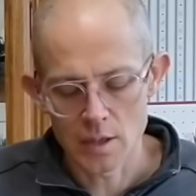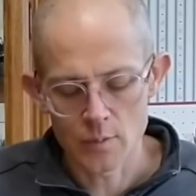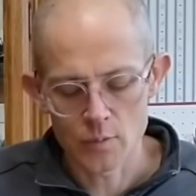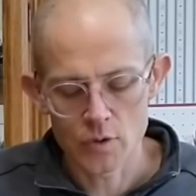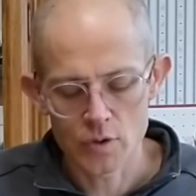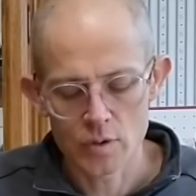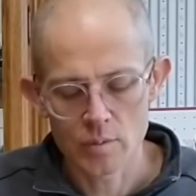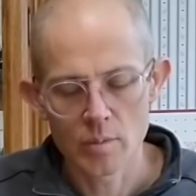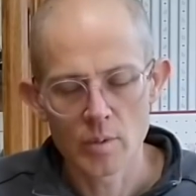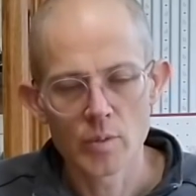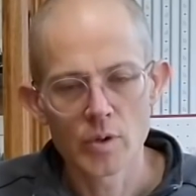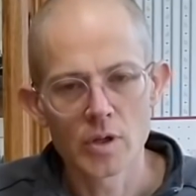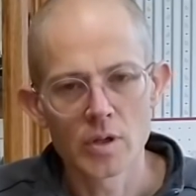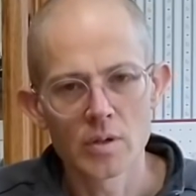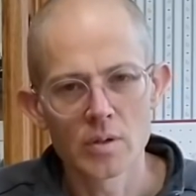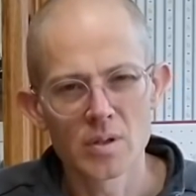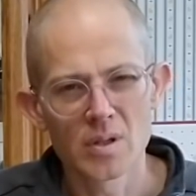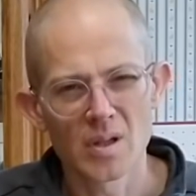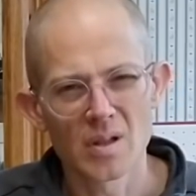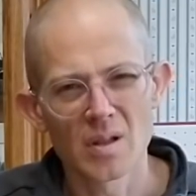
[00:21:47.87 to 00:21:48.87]
Just remember to
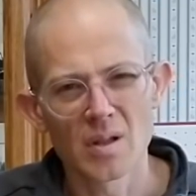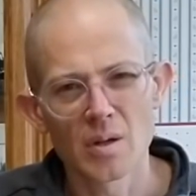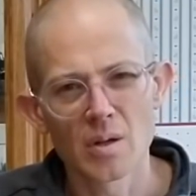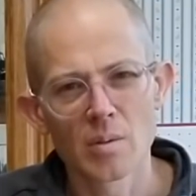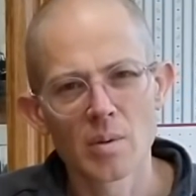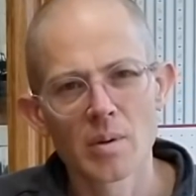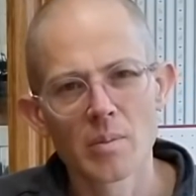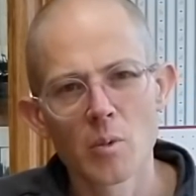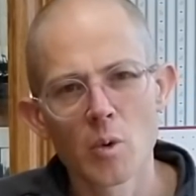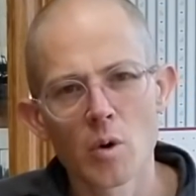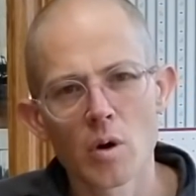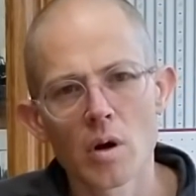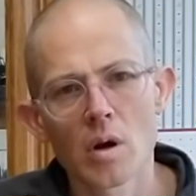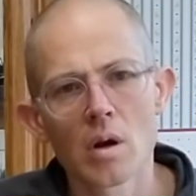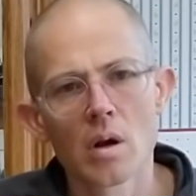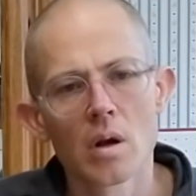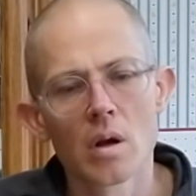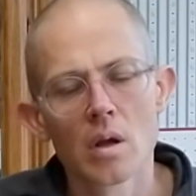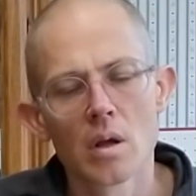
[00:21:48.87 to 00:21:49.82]
use a little bit more